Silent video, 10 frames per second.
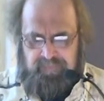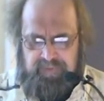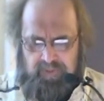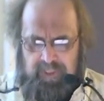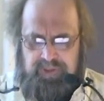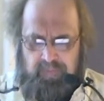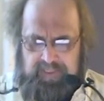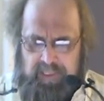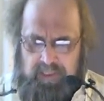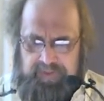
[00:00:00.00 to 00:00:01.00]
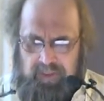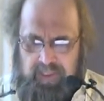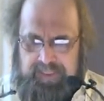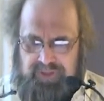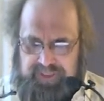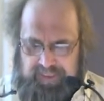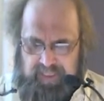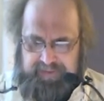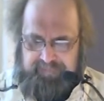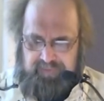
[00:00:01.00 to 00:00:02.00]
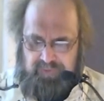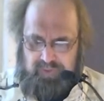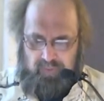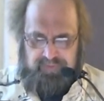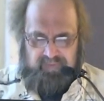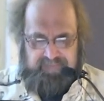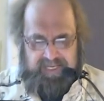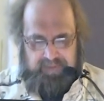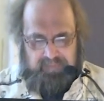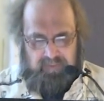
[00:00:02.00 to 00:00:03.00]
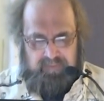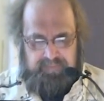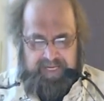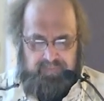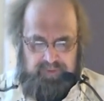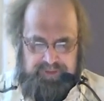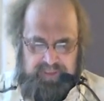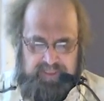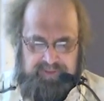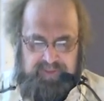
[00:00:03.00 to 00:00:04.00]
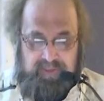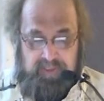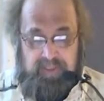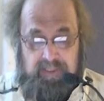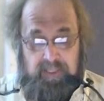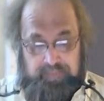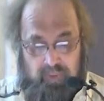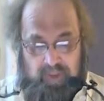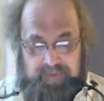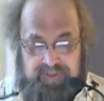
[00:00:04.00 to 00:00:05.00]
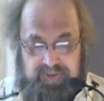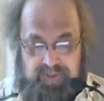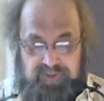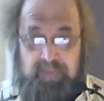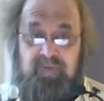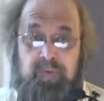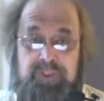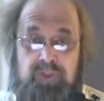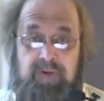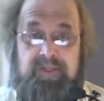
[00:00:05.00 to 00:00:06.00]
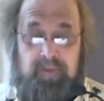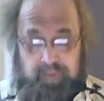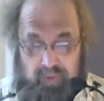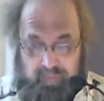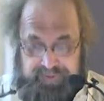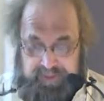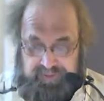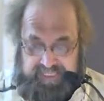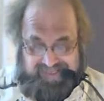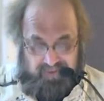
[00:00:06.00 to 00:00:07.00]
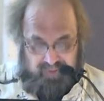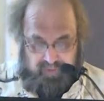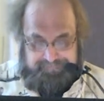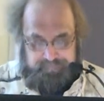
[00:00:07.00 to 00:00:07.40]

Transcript: They're also encountering a lot of sea life, schools of mackerel, mackerel sharks, and porpoises, some of which strike the boat with their tails.